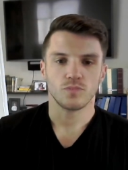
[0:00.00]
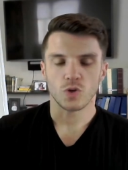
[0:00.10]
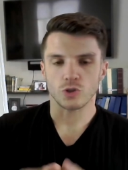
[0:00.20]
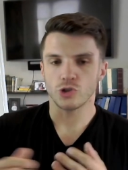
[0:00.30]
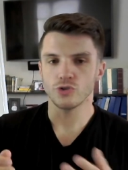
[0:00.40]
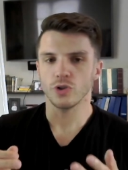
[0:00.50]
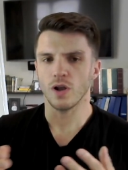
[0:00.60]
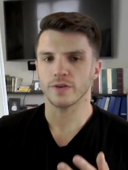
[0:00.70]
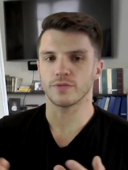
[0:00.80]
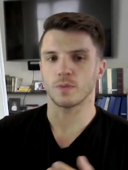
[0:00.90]
So there's a lot
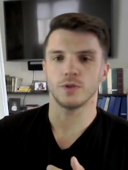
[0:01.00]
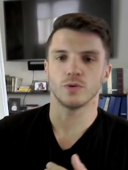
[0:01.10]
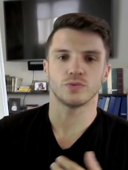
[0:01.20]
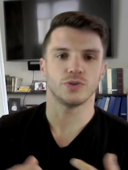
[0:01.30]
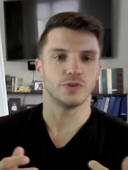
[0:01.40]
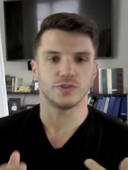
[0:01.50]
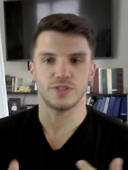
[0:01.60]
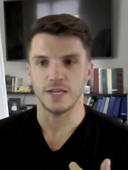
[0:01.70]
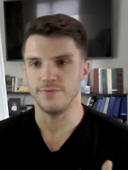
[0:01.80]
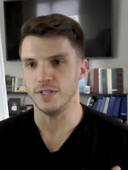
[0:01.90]
of, you know,
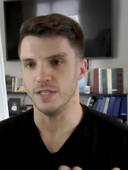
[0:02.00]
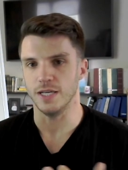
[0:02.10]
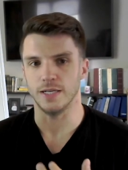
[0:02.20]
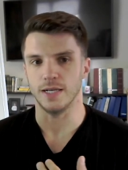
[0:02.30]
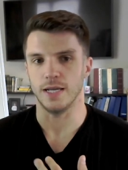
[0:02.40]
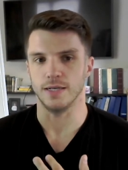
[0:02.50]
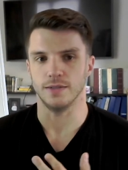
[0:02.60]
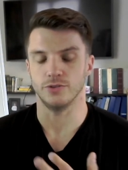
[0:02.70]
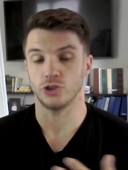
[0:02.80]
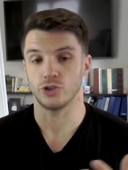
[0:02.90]
safety and,
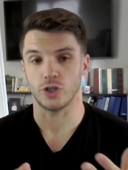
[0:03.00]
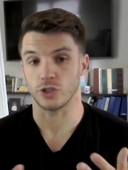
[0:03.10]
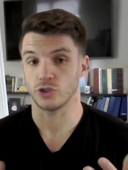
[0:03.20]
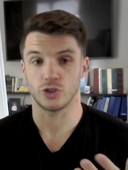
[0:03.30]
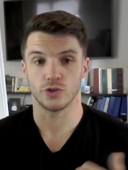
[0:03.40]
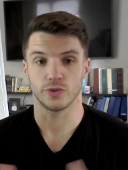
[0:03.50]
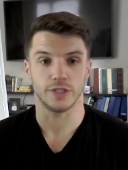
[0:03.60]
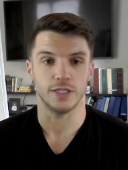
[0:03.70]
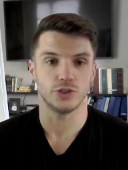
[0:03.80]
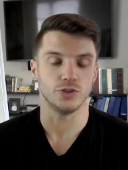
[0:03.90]
and just like security
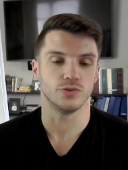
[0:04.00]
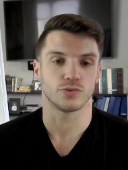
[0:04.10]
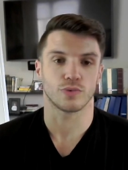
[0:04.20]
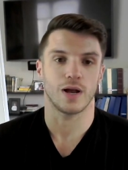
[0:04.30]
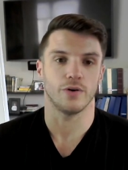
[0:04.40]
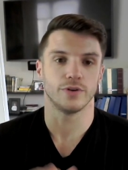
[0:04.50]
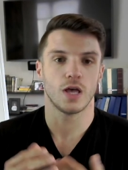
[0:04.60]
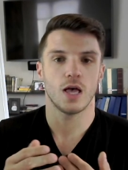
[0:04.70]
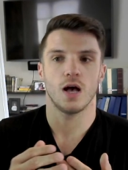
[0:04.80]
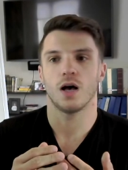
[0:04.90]
issues around
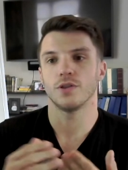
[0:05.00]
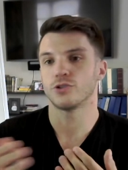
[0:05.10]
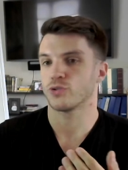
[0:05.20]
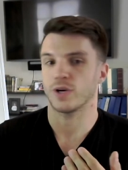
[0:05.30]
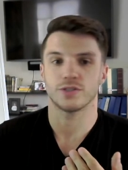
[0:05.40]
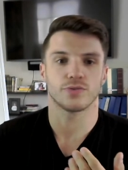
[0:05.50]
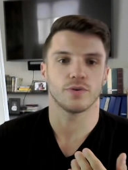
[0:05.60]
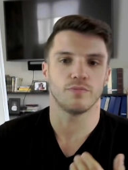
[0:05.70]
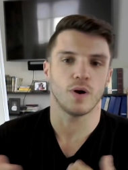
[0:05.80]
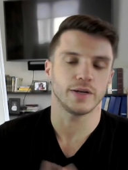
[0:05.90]
uh, the transfer of
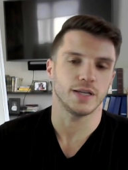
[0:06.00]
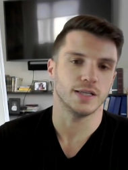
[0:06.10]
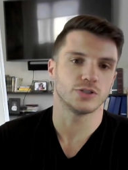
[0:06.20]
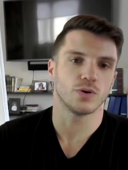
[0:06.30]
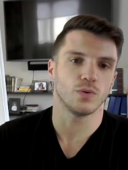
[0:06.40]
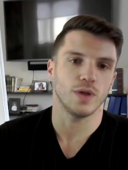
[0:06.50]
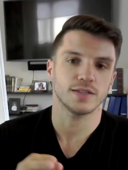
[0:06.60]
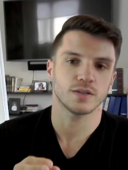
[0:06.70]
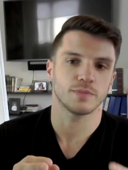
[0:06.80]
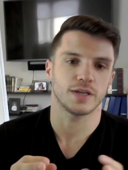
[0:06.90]
money. And so that's
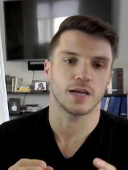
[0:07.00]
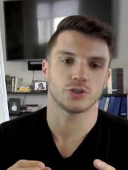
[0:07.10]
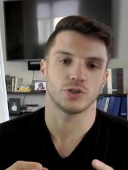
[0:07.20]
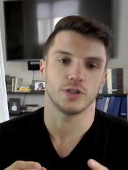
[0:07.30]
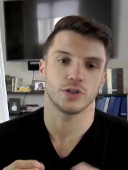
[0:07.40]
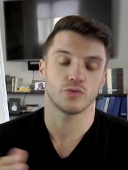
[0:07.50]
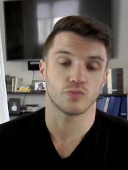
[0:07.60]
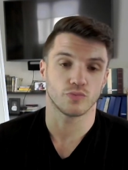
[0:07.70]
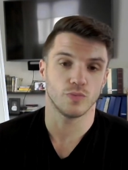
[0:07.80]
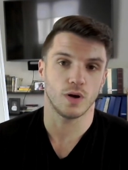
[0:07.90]
something actually that
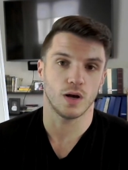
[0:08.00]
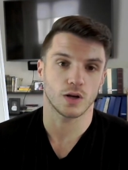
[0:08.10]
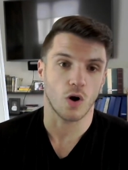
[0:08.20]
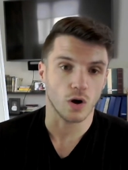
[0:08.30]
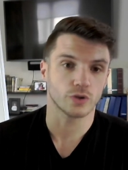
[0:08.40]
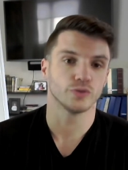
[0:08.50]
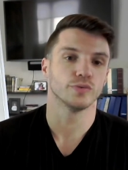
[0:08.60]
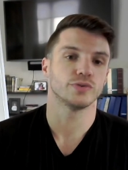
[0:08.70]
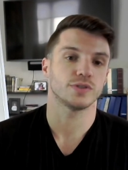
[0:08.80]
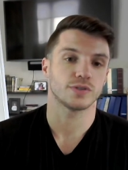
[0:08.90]
uh,
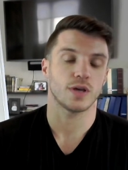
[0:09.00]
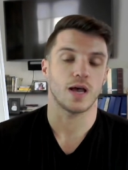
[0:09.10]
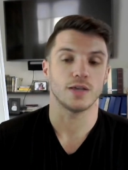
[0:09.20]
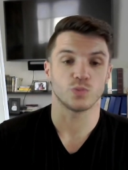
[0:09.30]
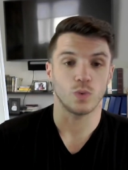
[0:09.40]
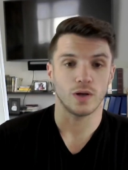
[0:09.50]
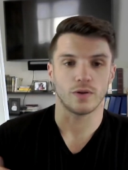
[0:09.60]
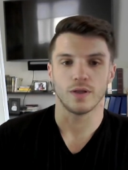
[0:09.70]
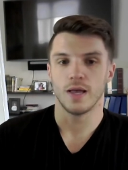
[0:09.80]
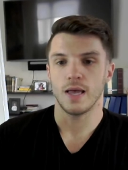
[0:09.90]
CarGurus is as
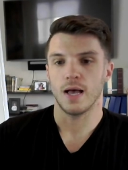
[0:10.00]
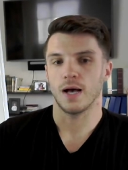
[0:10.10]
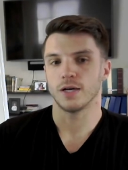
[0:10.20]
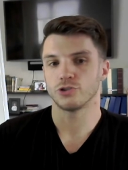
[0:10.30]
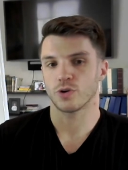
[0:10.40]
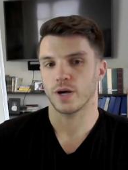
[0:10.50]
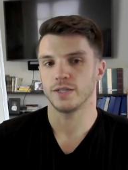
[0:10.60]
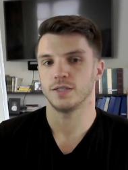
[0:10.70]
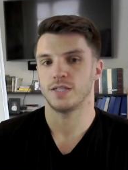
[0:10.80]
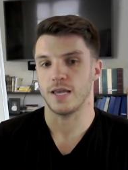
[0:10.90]
well uh, trying to
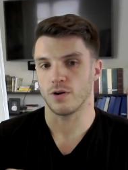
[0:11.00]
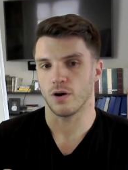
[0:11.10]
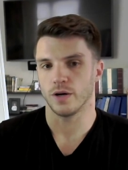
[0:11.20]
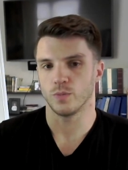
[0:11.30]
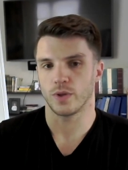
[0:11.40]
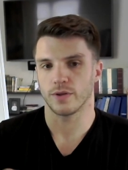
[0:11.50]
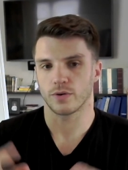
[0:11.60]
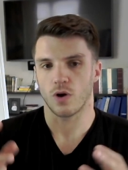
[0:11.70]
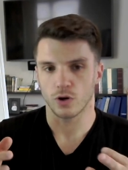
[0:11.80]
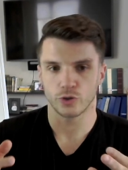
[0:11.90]
take on with their
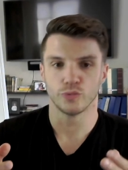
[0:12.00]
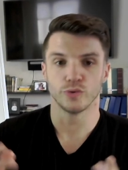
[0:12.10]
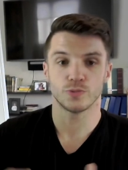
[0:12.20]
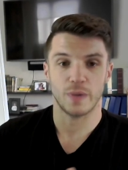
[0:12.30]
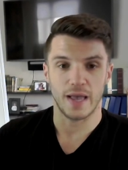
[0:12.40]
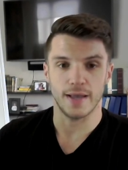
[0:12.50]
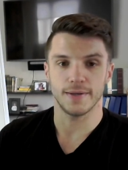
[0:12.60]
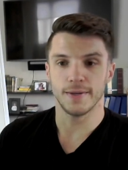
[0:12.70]
CarGurus Pay.